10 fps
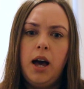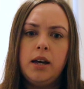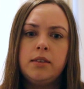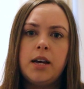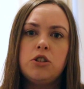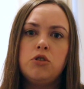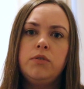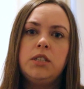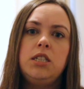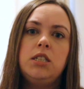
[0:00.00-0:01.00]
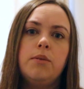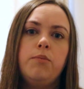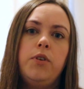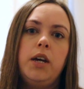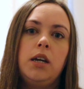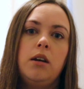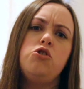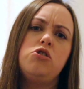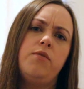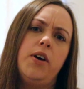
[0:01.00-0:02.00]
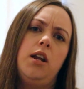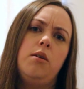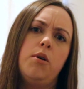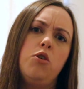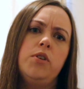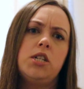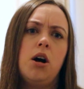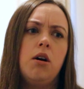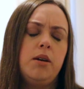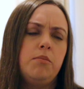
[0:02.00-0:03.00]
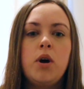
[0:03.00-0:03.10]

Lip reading: And that's obviously something you develop over time.